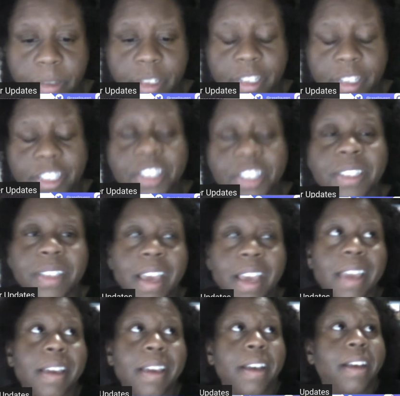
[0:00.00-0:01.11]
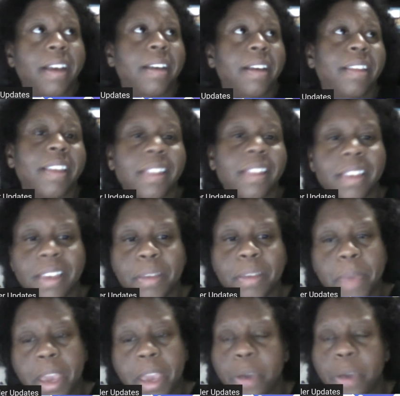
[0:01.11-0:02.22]
it's just like the
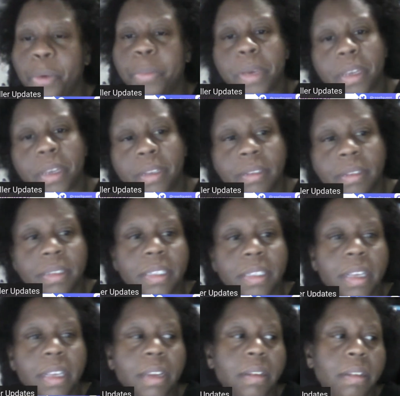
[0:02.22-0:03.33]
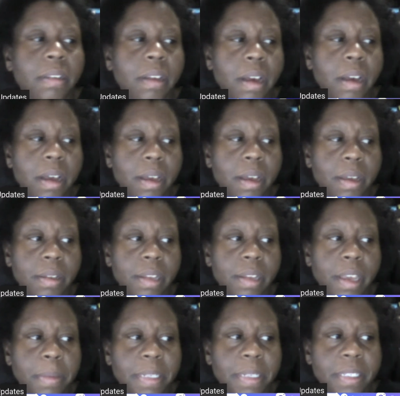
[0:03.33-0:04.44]
eBay opens, and
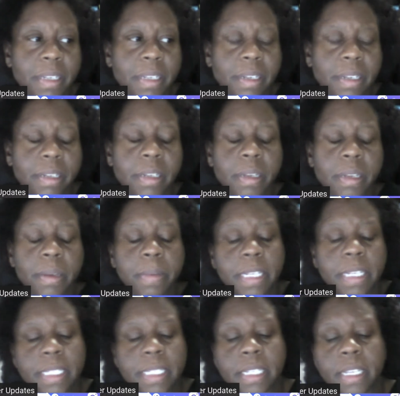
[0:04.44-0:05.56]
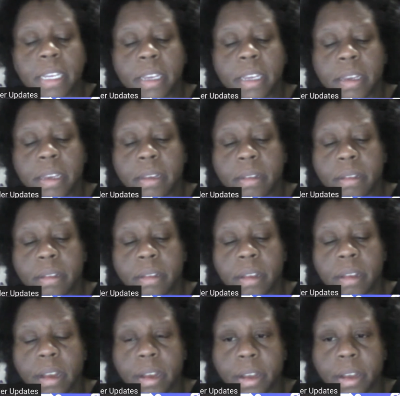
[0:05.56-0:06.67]
it's basically
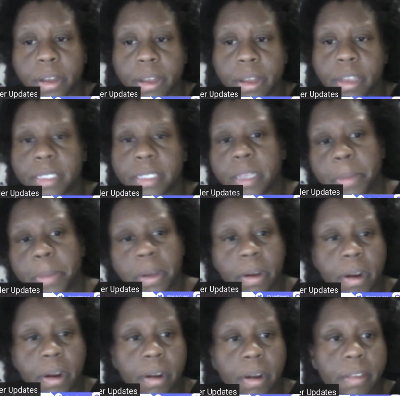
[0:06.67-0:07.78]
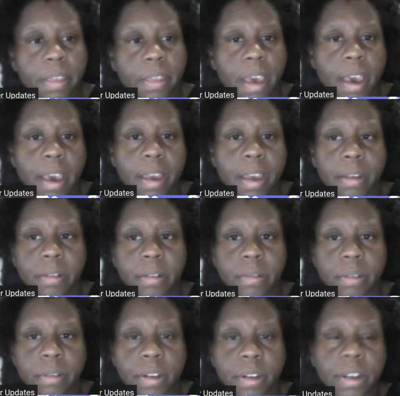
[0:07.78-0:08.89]
a seminar that
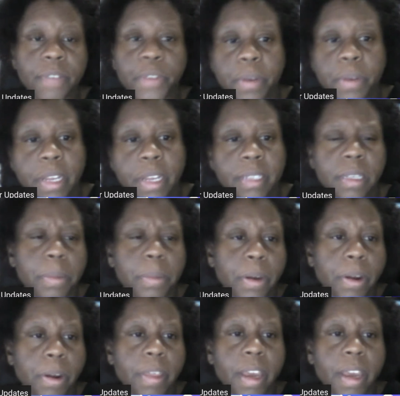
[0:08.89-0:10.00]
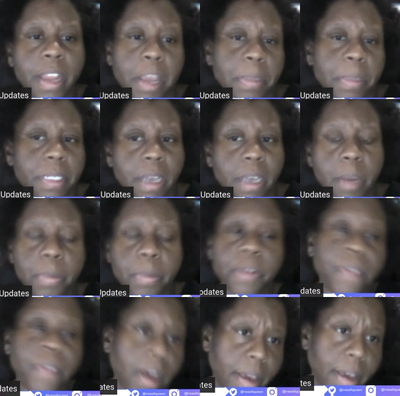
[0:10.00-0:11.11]
a few day seminar that Amazon
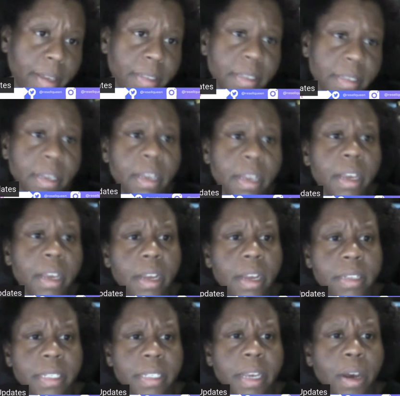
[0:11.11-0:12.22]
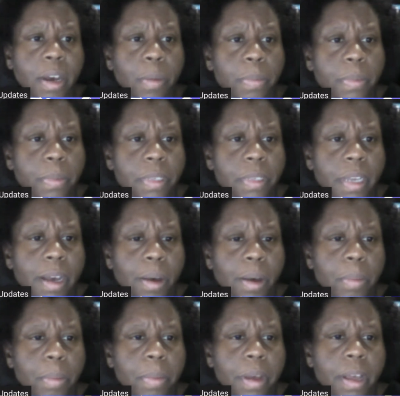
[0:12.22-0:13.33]
provides to help